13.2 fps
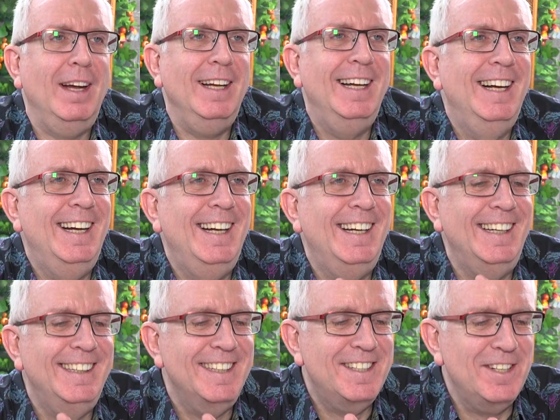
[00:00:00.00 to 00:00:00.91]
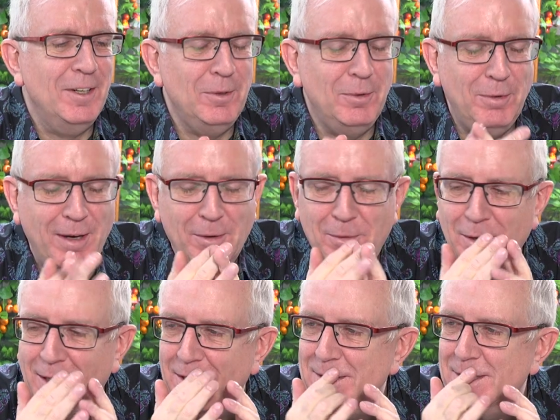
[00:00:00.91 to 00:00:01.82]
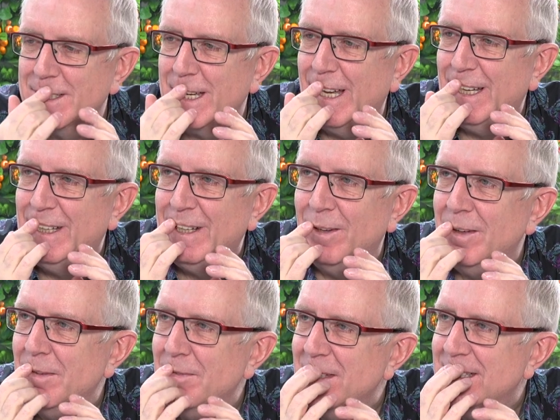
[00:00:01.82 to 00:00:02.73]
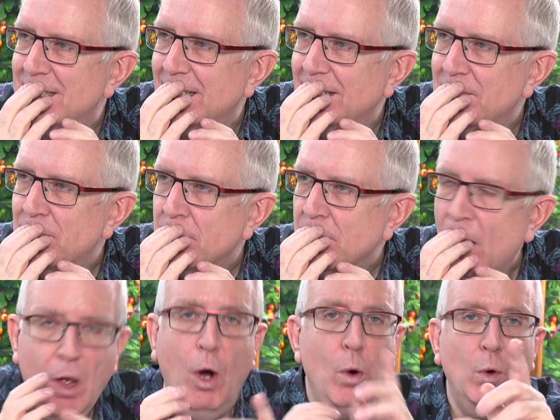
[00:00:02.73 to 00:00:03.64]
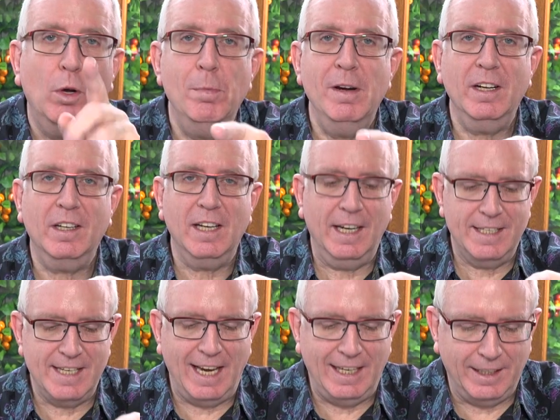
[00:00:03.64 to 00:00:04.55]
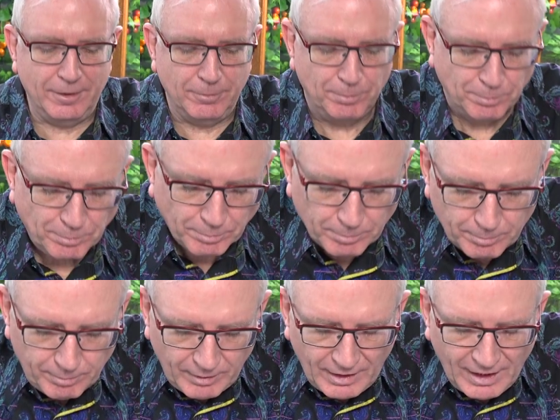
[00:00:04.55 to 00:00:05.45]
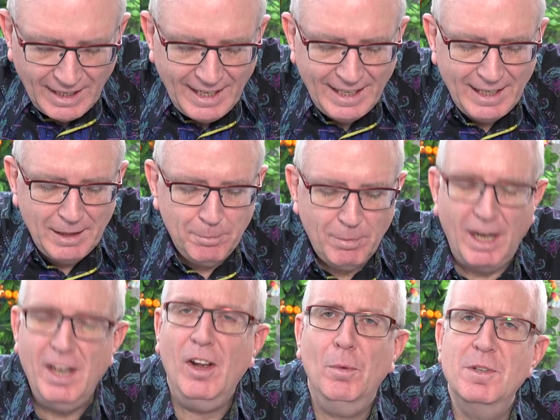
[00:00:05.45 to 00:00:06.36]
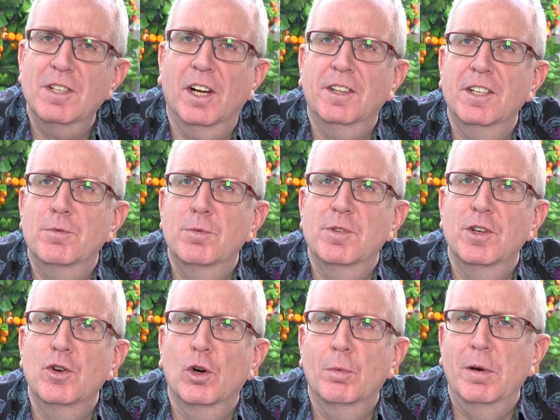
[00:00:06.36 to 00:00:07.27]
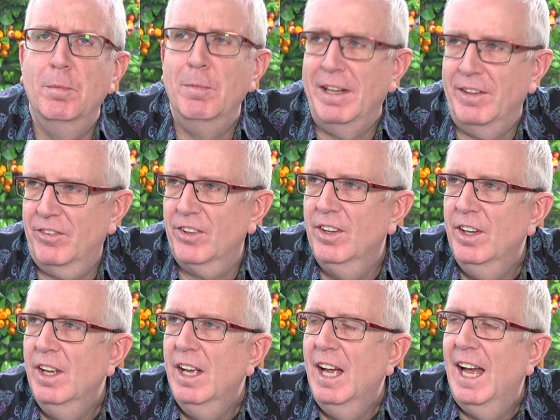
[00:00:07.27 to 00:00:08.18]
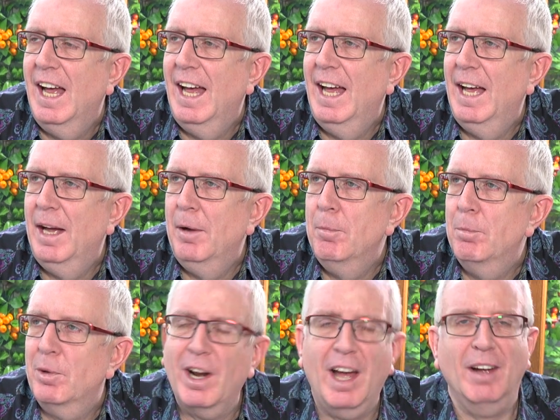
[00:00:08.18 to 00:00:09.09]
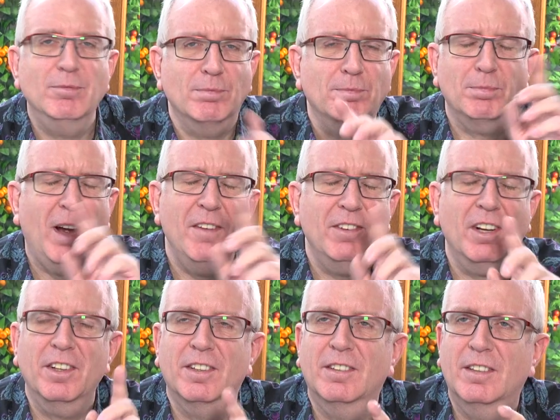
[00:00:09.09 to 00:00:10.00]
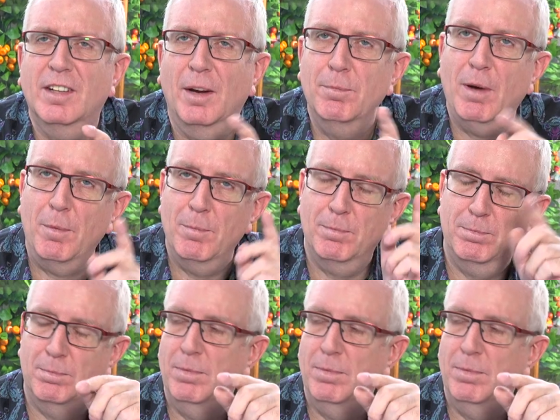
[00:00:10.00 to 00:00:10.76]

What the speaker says: So where we got today? Oh, let me see. Oh, come here till I tell you. I always thought this was an urban myth, but I'm